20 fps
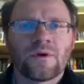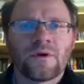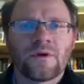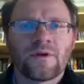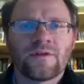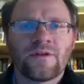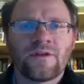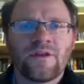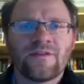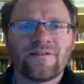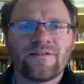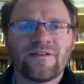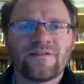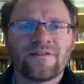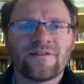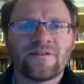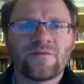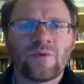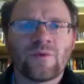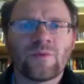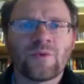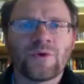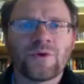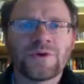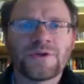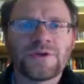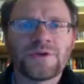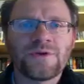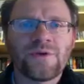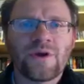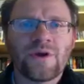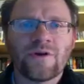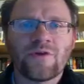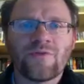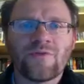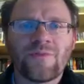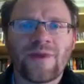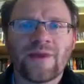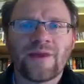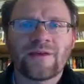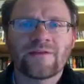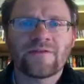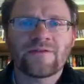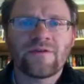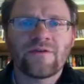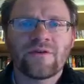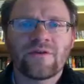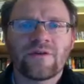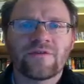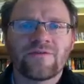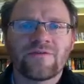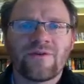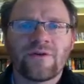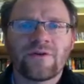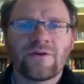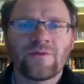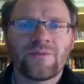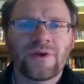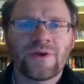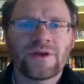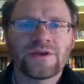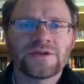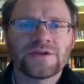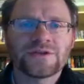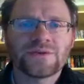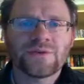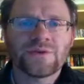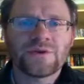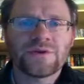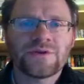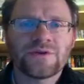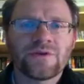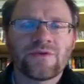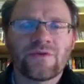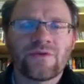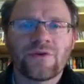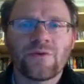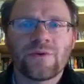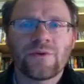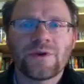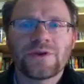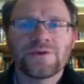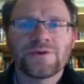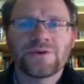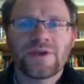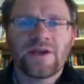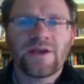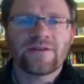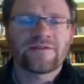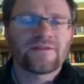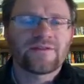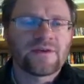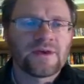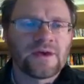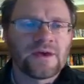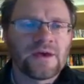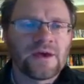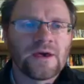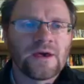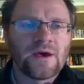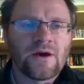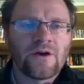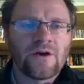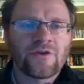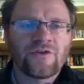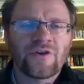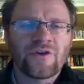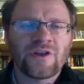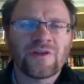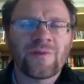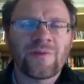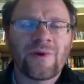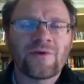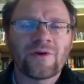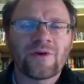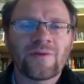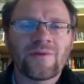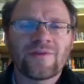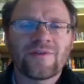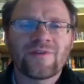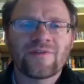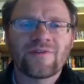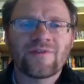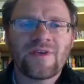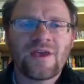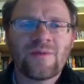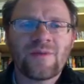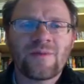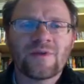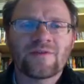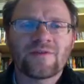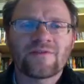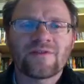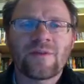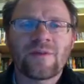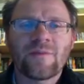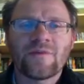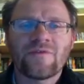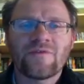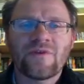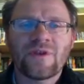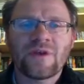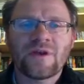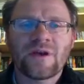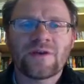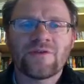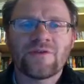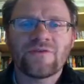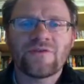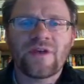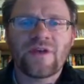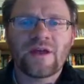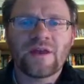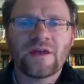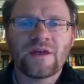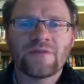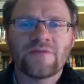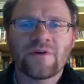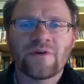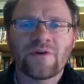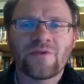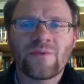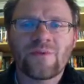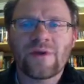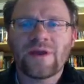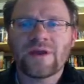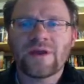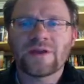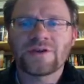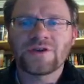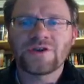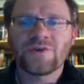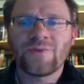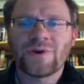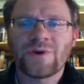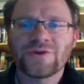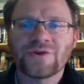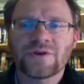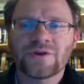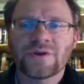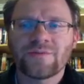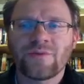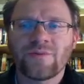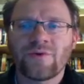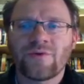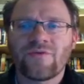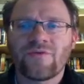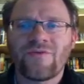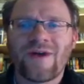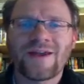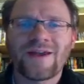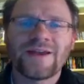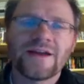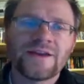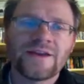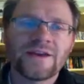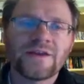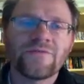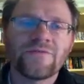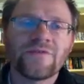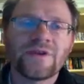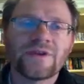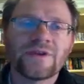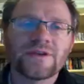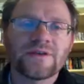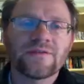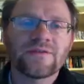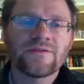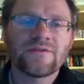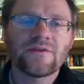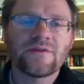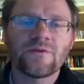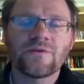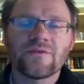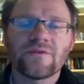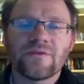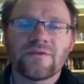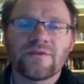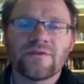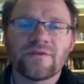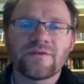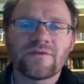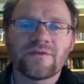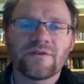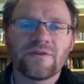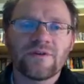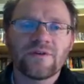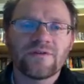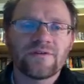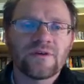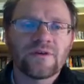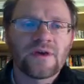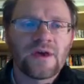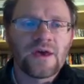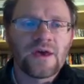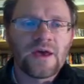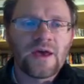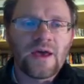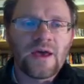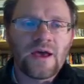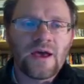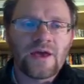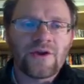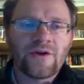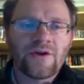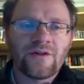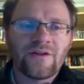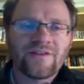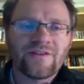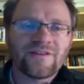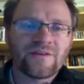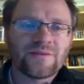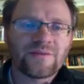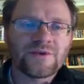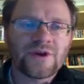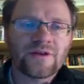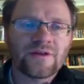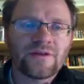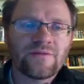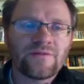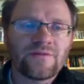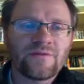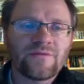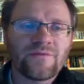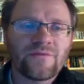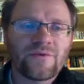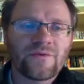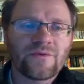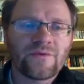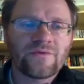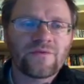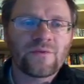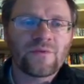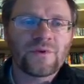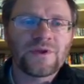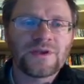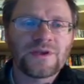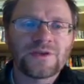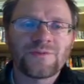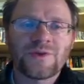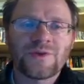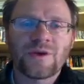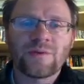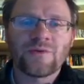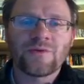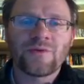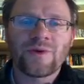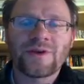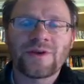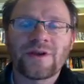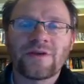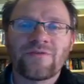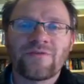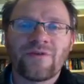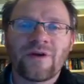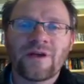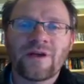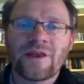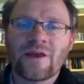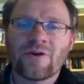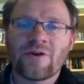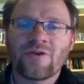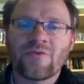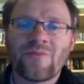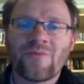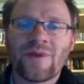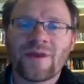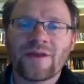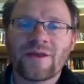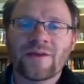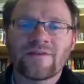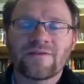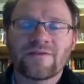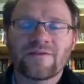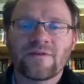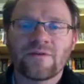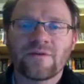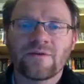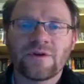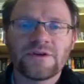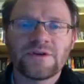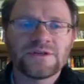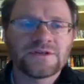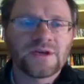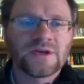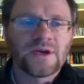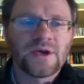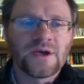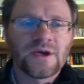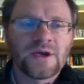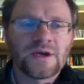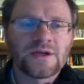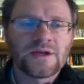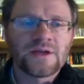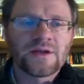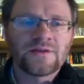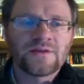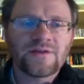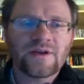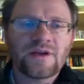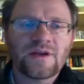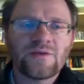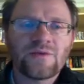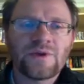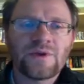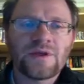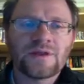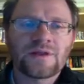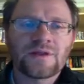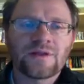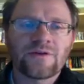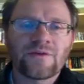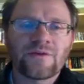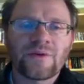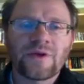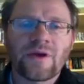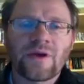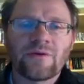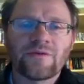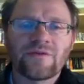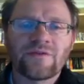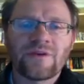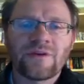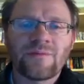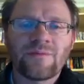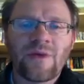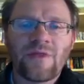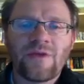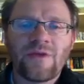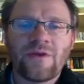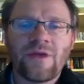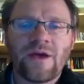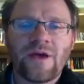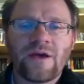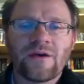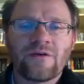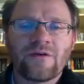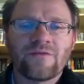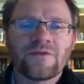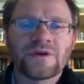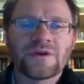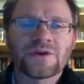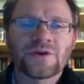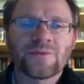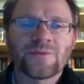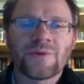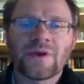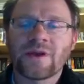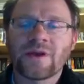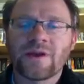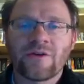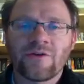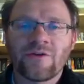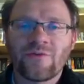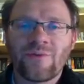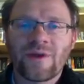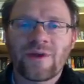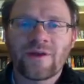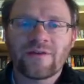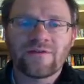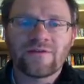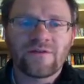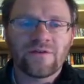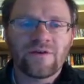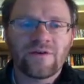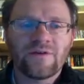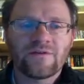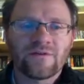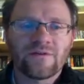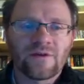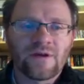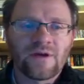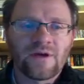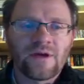Today's lesson is 1.2 Arithmetic Series, found on pages 22 to 31 in your text. Our curriculum outcome is the same. It's demonstrating understanding of arithmetic and geometric, both finite and infinite sequences and series. And our lesson objectives, first, we need to be able to identify an arithmetic series. Second, we need to learn the Gaussian method of determining an arithmetic series.